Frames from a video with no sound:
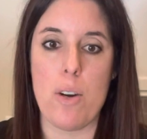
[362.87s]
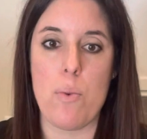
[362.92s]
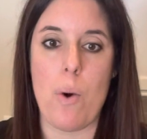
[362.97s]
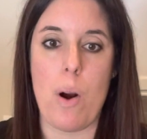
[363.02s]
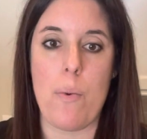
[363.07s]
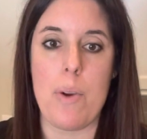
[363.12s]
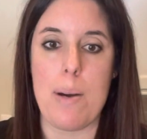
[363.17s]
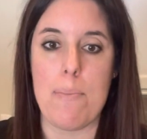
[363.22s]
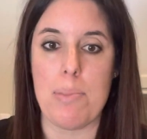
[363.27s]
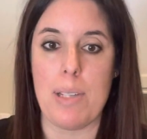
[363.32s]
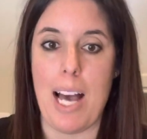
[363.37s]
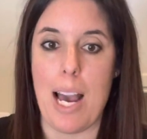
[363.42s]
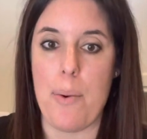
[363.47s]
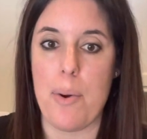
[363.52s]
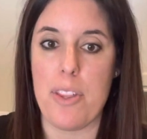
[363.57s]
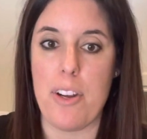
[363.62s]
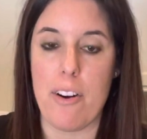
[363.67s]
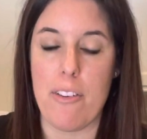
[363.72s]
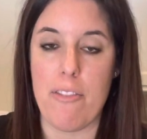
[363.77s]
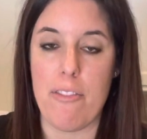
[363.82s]
where we apply
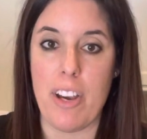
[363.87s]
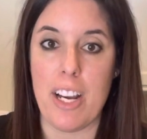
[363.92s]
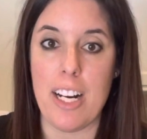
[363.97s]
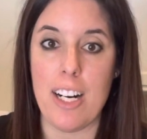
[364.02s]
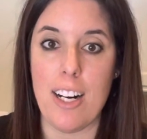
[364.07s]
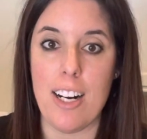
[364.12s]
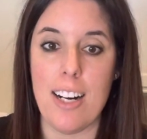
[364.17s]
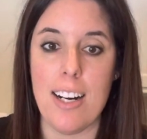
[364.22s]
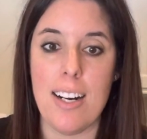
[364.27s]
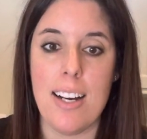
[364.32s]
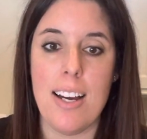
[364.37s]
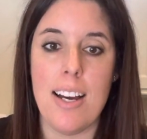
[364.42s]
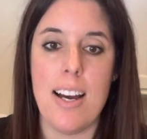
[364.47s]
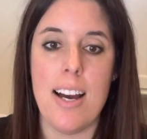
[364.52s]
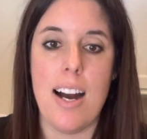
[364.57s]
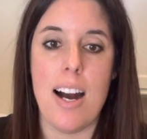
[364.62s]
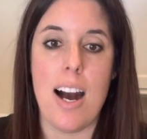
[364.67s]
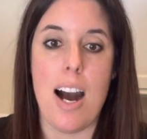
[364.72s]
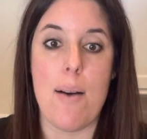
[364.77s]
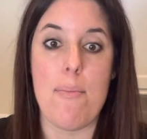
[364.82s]
with our finger,
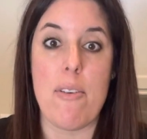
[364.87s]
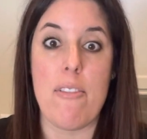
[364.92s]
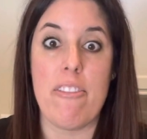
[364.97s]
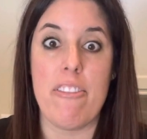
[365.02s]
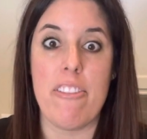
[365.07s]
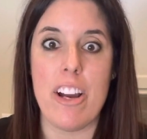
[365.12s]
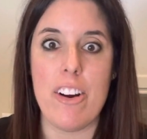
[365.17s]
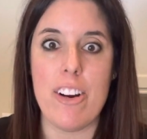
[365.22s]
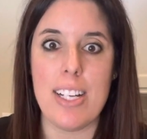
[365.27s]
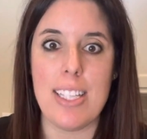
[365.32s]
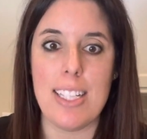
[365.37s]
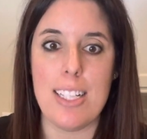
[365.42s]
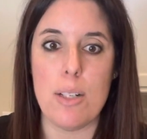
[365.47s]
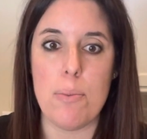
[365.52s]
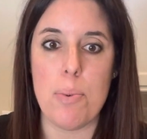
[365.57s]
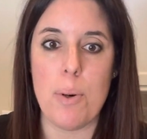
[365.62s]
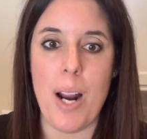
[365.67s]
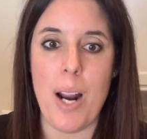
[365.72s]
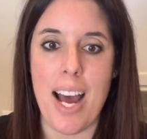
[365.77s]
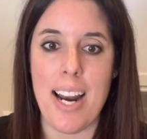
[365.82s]
very little
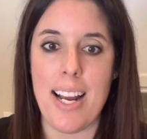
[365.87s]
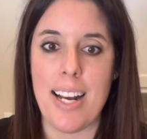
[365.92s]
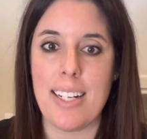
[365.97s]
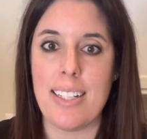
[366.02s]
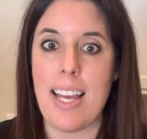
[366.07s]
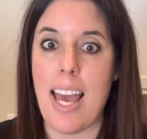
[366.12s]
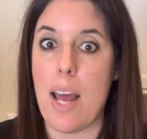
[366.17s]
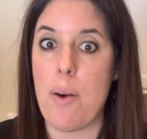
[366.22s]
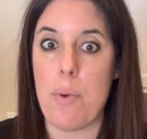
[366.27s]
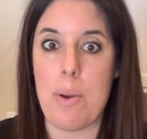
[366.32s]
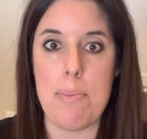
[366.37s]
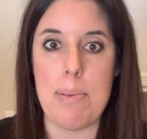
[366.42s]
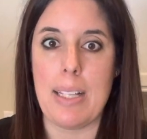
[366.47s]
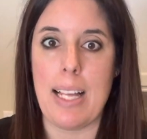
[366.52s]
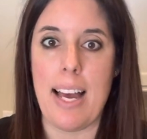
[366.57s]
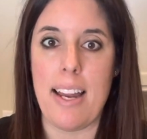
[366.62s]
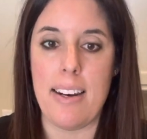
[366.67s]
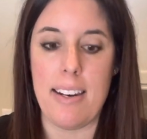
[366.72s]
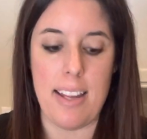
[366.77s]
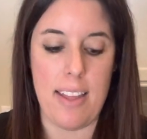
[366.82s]
product, and we
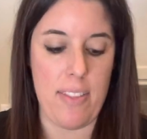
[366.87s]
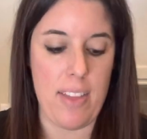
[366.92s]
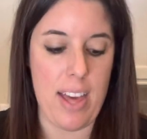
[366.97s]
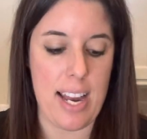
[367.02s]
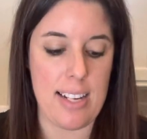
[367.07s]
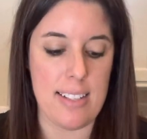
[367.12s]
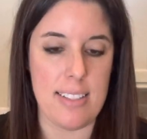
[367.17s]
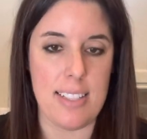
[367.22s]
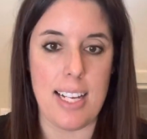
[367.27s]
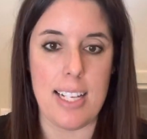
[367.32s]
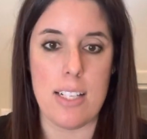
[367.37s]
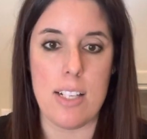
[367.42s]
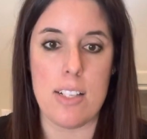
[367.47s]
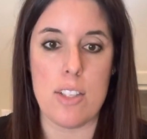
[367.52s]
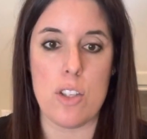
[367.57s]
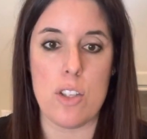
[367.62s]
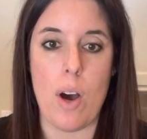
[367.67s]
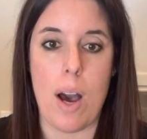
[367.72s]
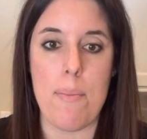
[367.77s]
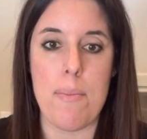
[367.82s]
blend, and that is it.
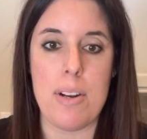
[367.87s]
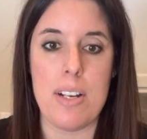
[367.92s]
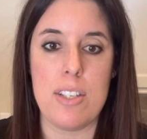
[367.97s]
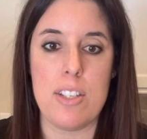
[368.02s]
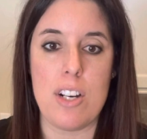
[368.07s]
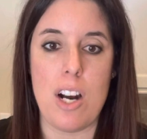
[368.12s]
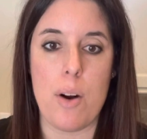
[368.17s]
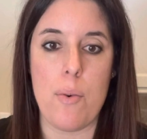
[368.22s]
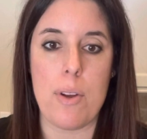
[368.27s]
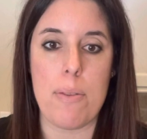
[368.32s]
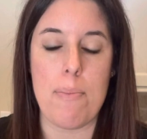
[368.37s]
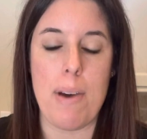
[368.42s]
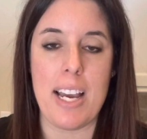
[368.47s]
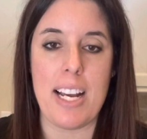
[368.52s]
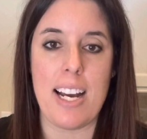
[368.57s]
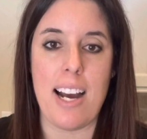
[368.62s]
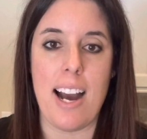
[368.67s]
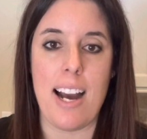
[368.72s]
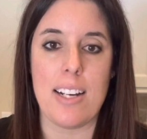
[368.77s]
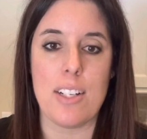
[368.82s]
And so I'm gonna start with my
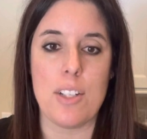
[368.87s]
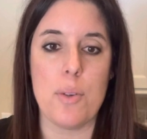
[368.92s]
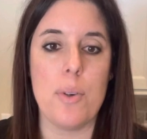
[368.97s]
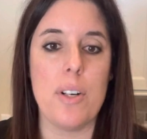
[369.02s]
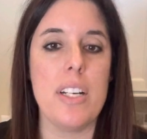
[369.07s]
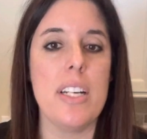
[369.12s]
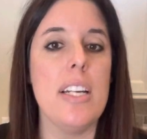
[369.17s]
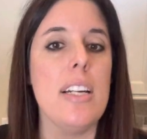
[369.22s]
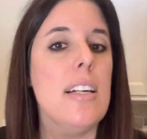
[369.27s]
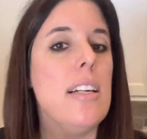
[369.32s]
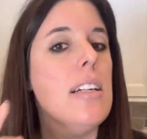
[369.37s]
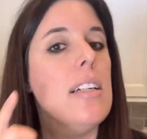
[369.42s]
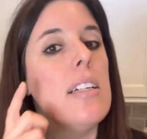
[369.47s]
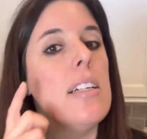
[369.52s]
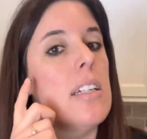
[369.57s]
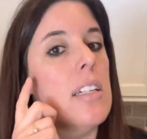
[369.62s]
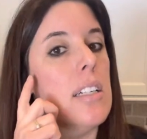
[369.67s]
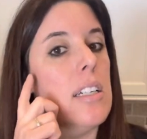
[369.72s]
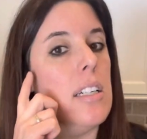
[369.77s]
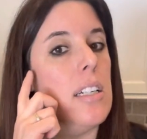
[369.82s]
contour here,
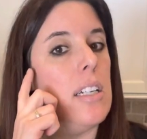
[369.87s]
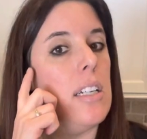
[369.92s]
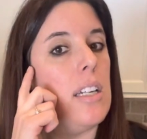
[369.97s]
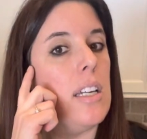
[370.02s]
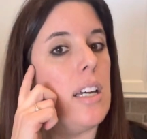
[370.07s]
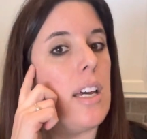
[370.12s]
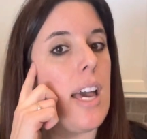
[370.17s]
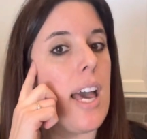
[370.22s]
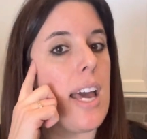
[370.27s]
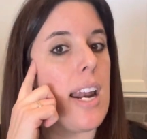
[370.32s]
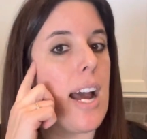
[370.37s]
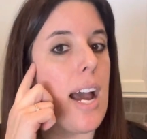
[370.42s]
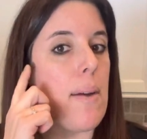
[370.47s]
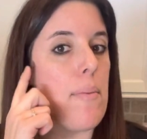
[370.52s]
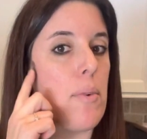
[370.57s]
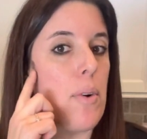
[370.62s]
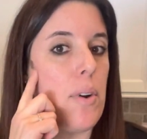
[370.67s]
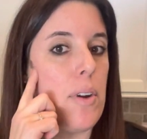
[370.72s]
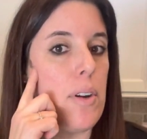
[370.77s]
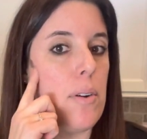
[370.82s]
and
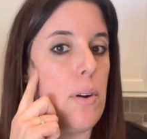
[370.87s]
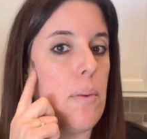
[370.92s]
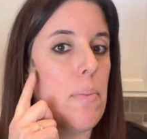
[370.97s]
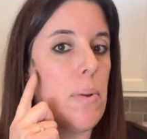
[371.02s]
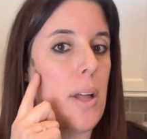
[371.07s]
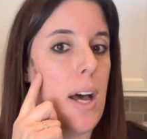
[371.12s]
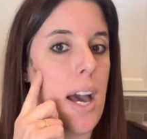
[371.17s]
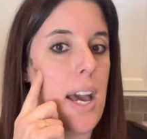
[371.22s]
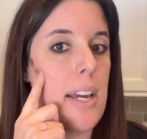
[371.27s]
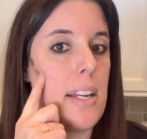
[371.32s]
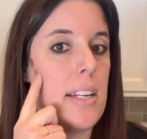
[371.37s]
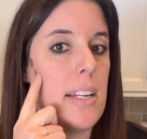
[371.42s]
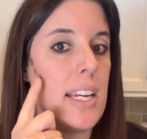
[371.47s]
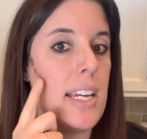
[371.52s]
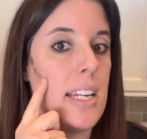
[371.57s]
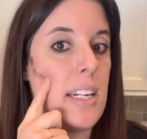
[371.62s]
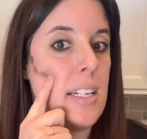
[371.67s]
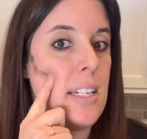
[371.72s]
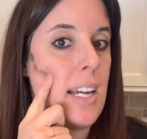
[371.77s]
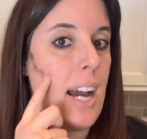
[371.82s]
I'm going to apply it
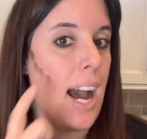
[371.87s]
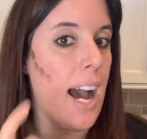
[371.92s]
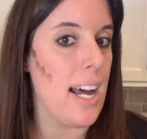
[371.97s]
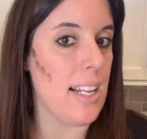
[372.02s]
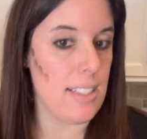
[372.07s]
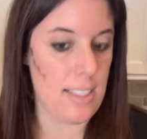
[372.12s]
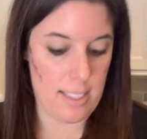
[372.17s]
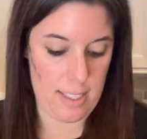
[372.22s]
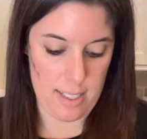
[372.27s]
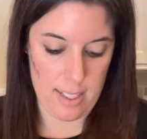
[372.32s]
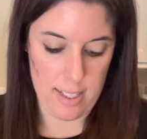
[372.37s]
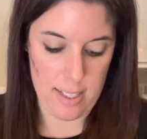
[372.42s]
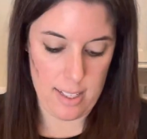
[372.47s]
in dots